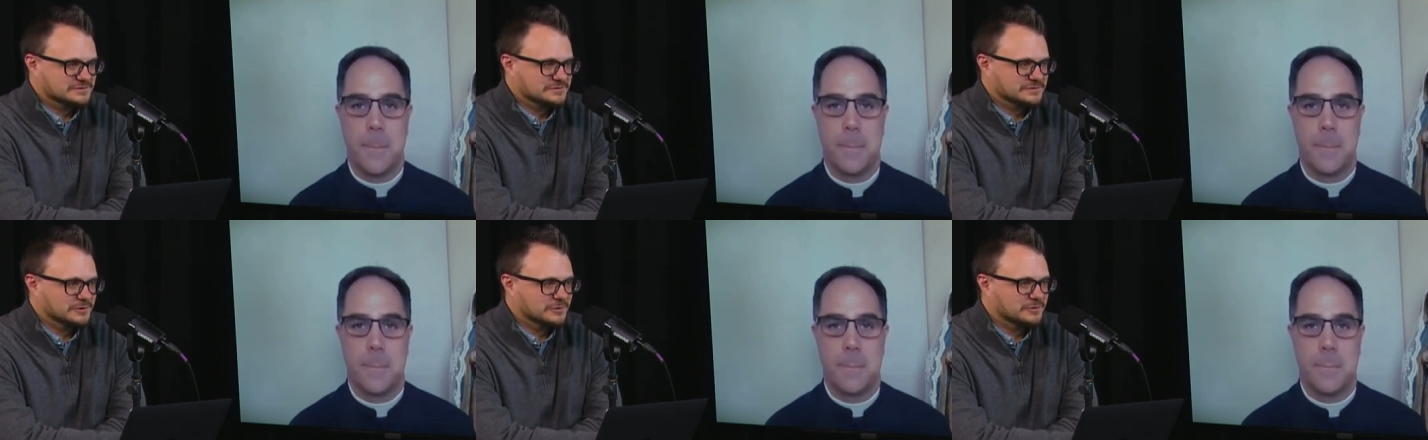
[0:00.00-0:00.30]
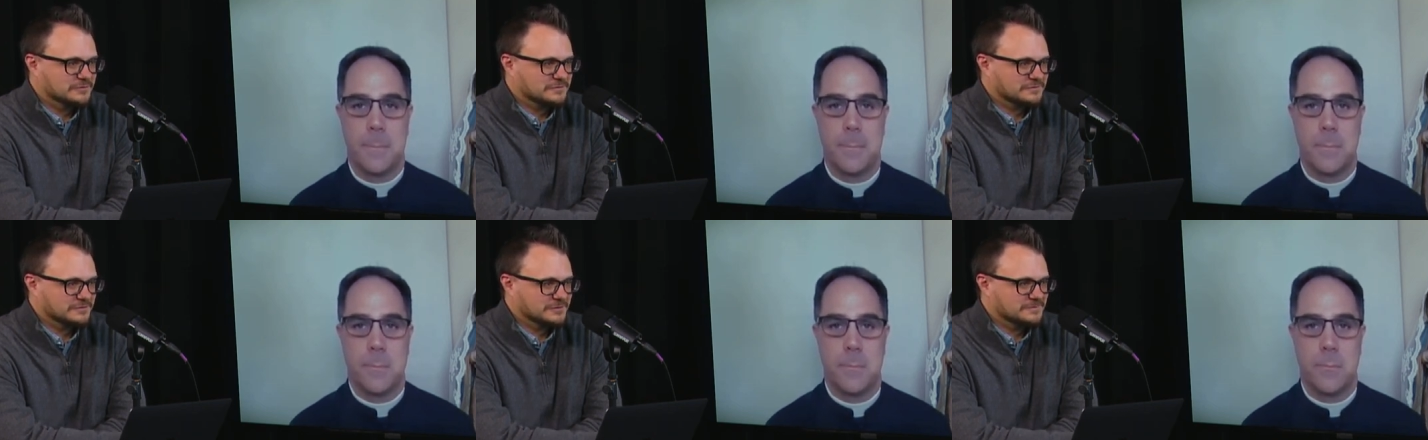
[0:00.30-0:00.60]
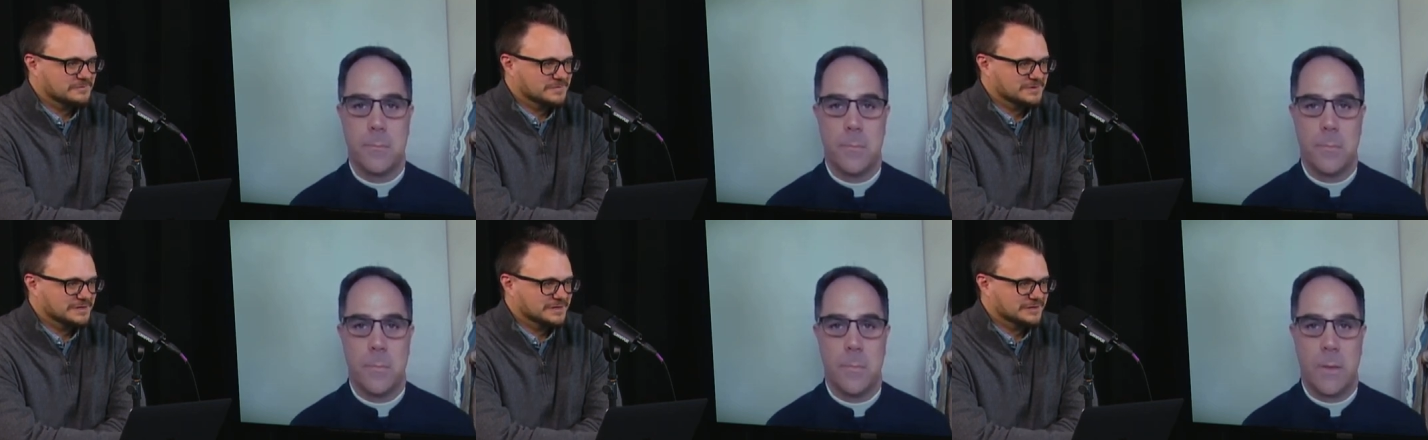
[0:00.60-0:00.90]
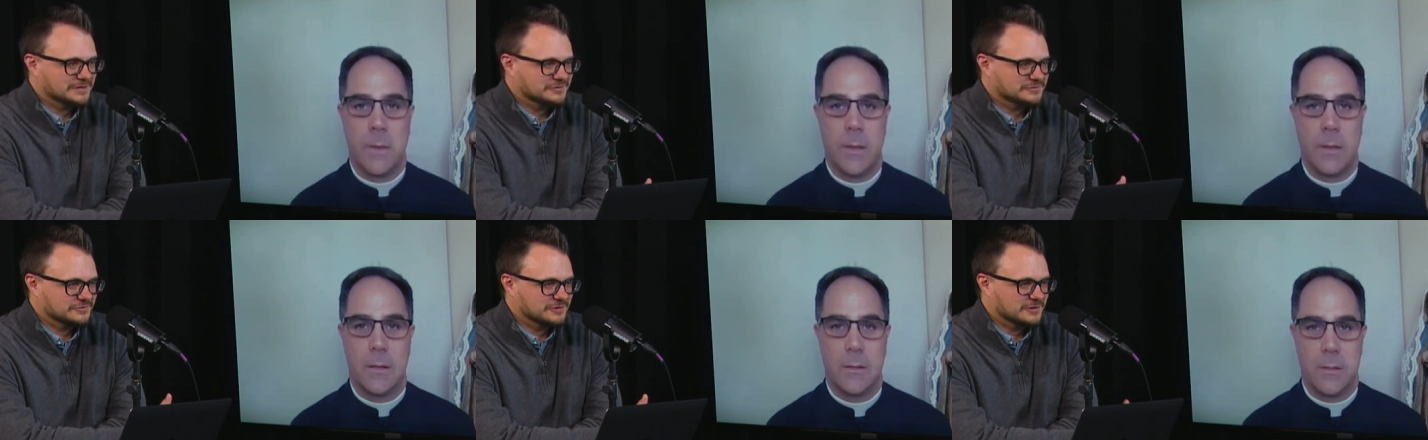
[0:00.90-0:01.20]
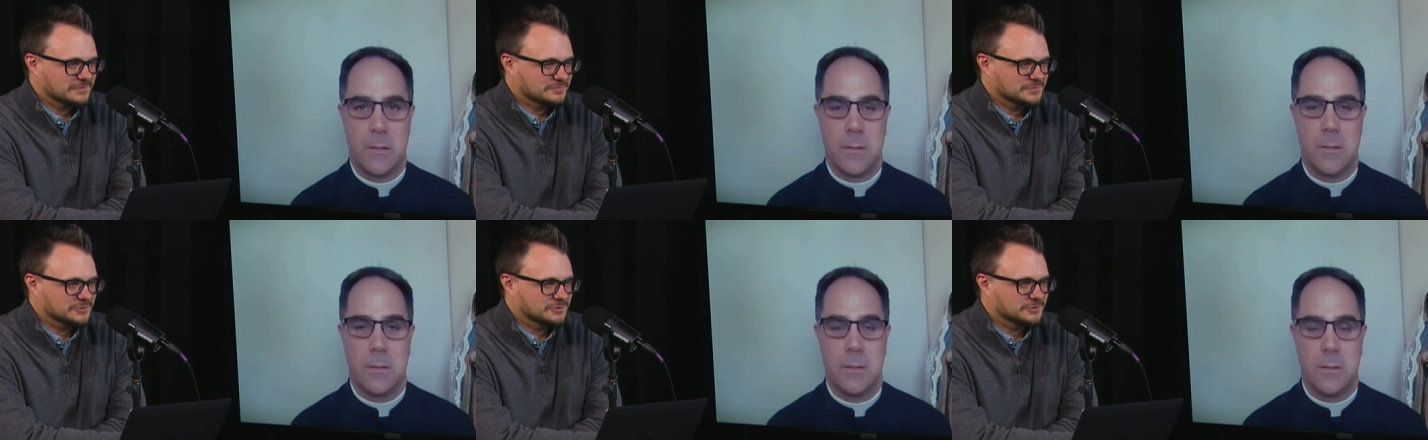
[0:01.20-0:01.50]
Speaker 1: You go from being a
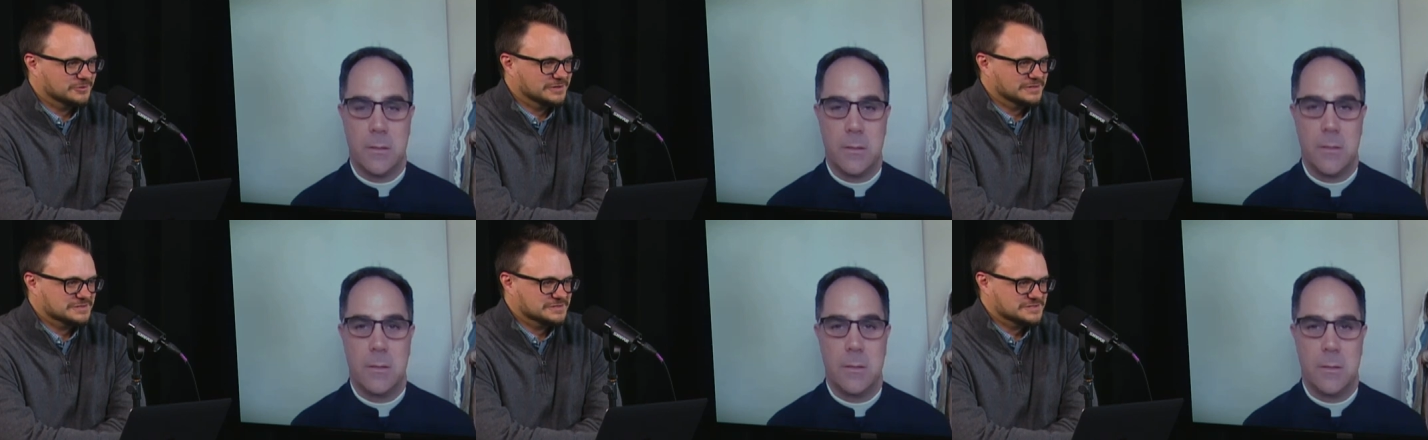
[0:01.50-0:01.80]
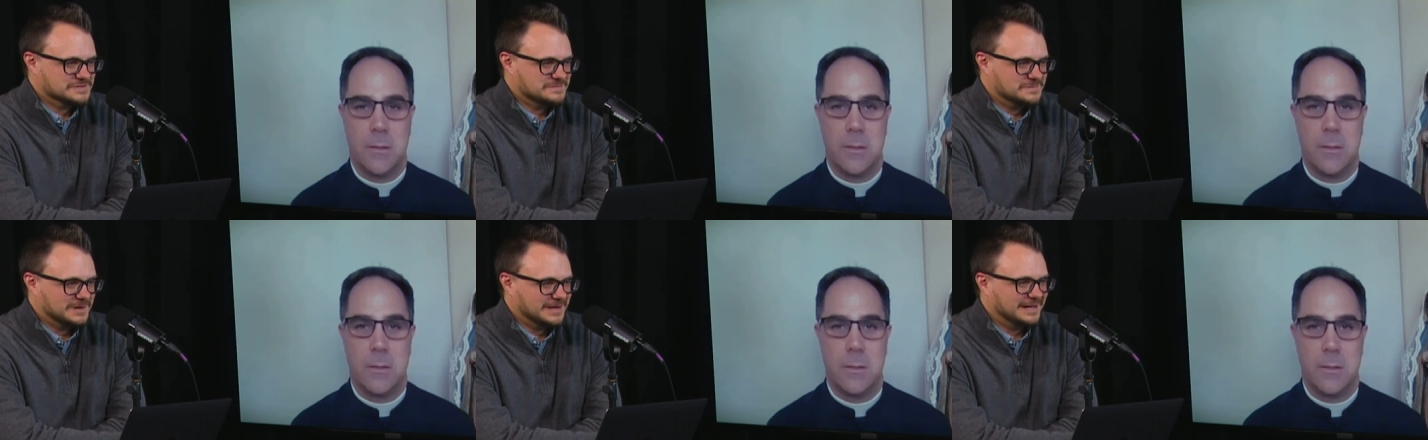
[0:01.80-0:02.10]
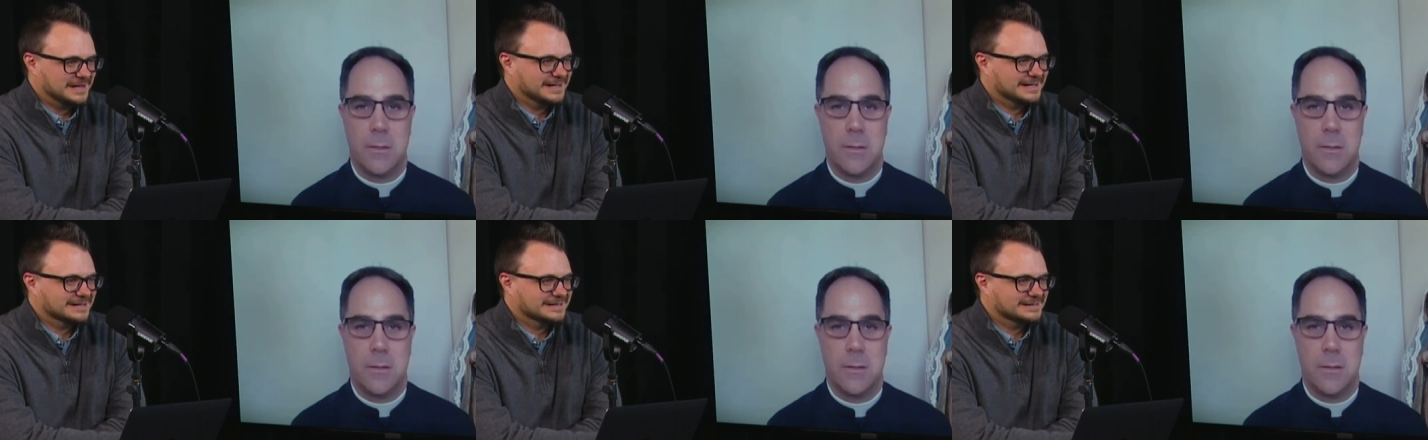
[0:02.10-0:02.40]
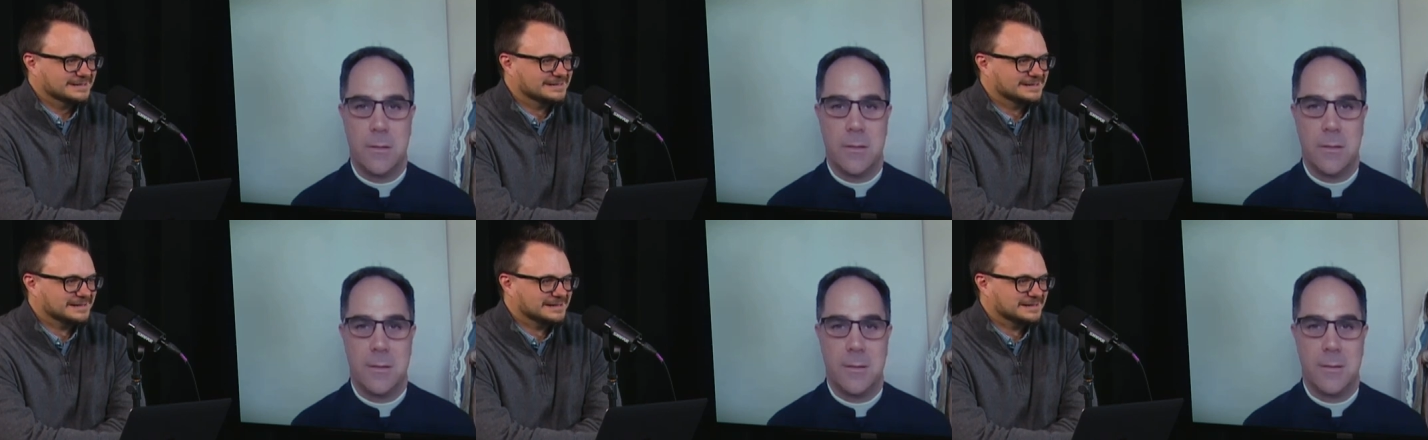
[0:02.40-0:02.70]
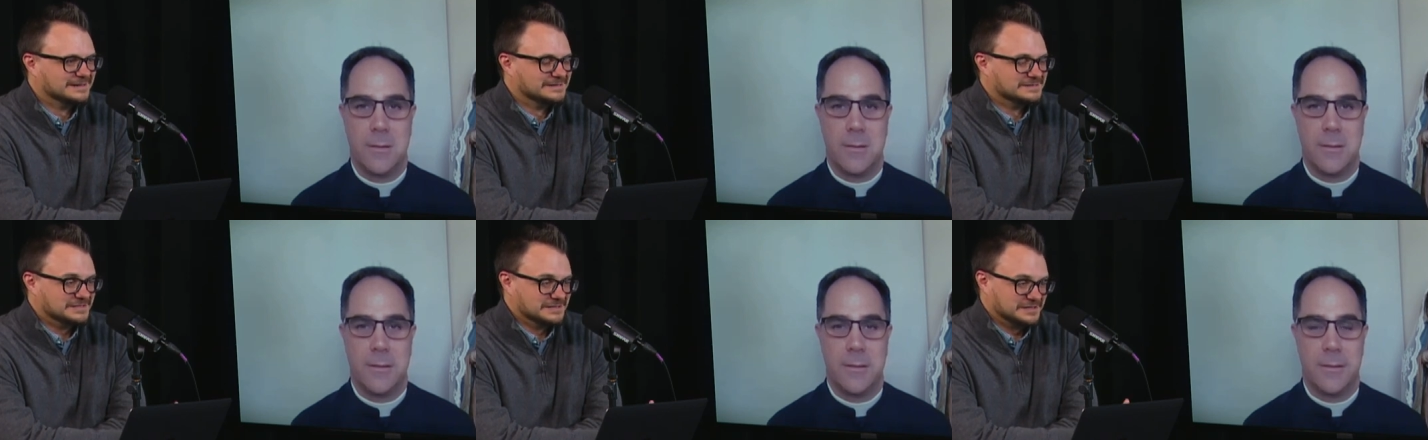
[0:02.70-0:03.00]
drug mule in Japan
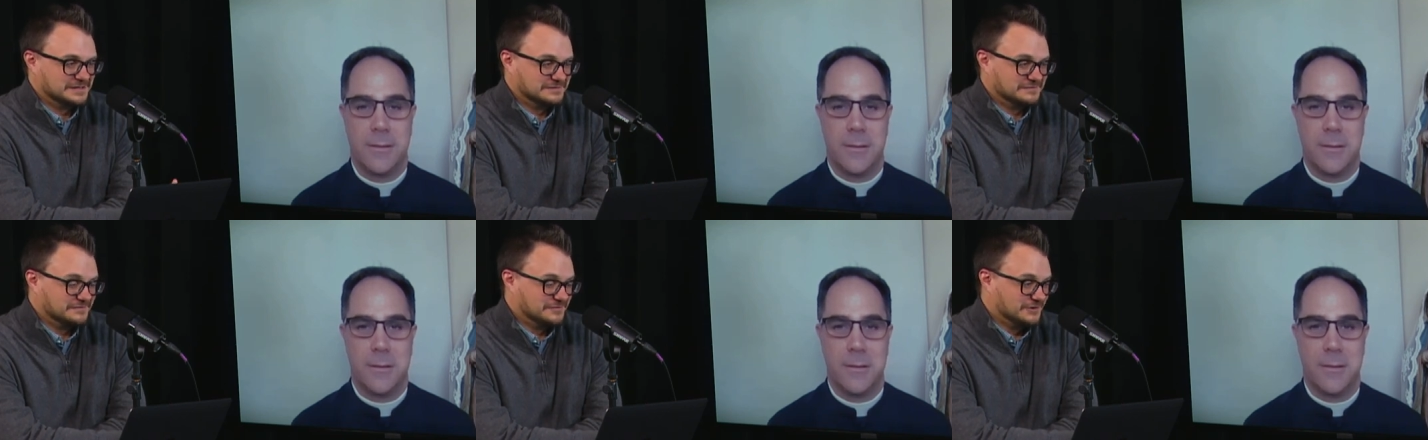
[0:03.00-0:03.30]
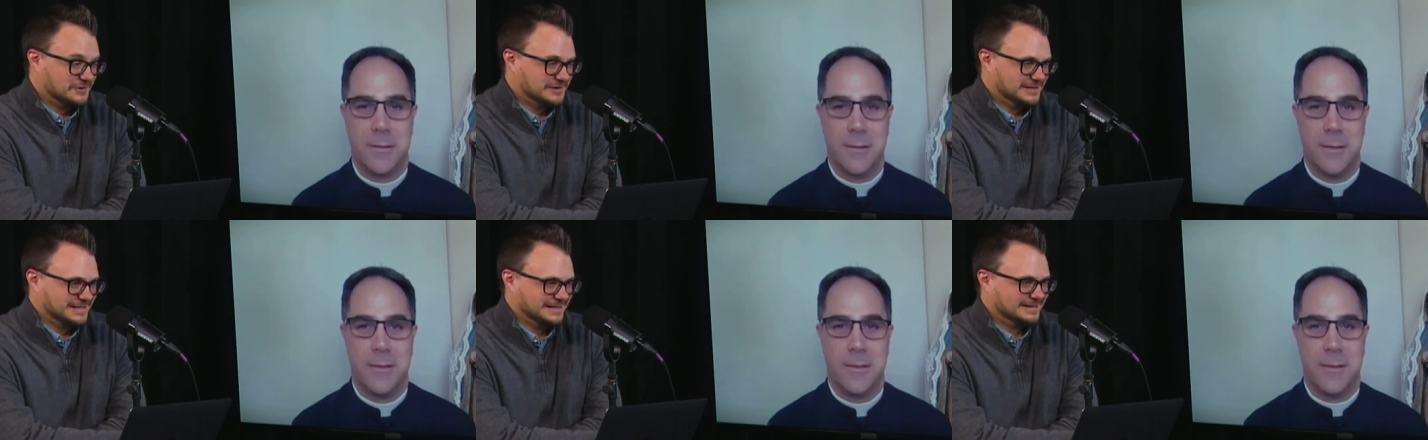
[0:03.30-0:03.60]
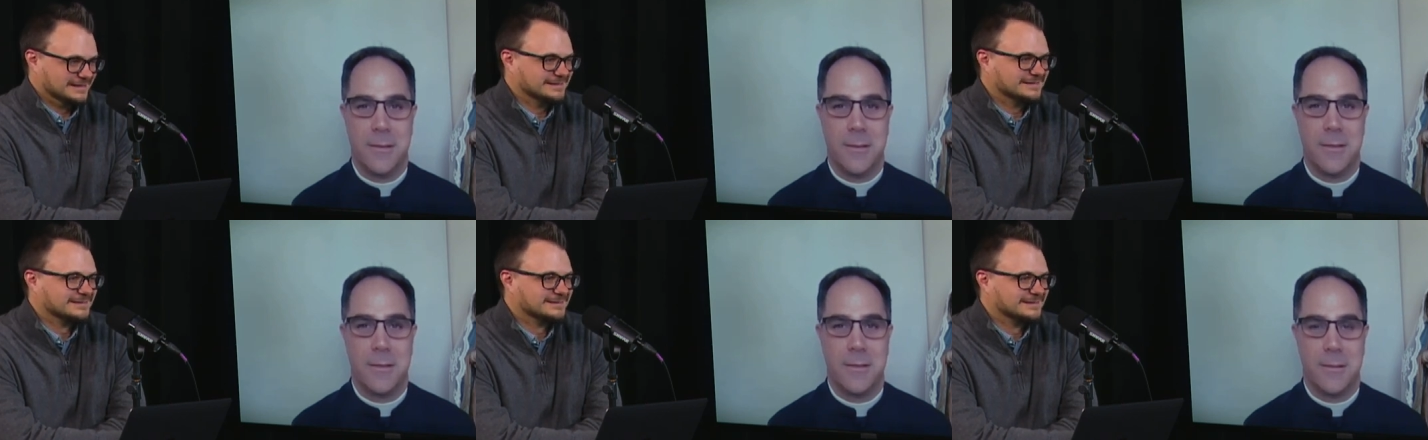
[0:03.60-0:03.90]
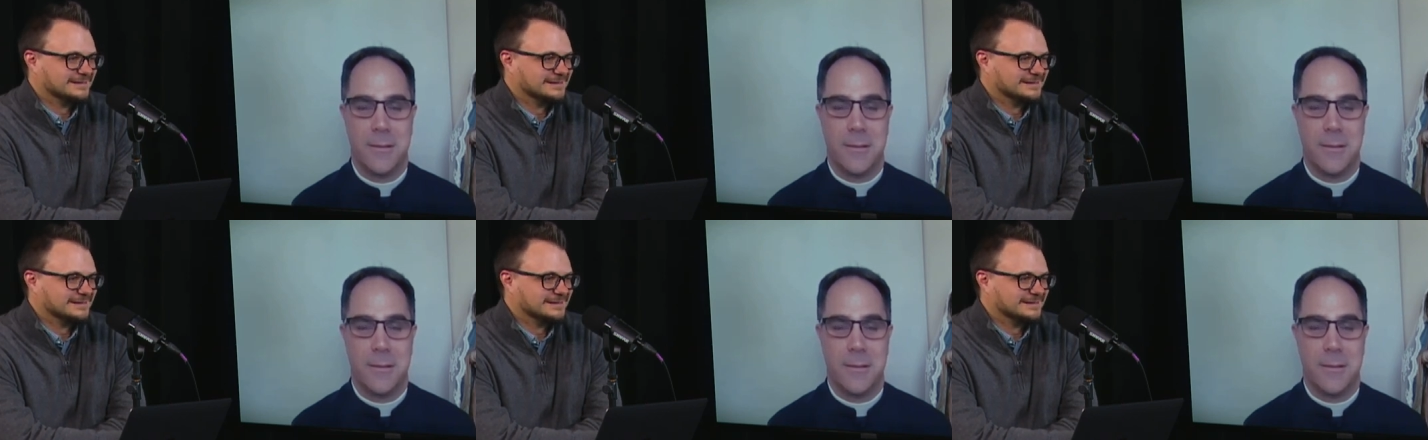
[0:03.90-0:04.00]
to converting,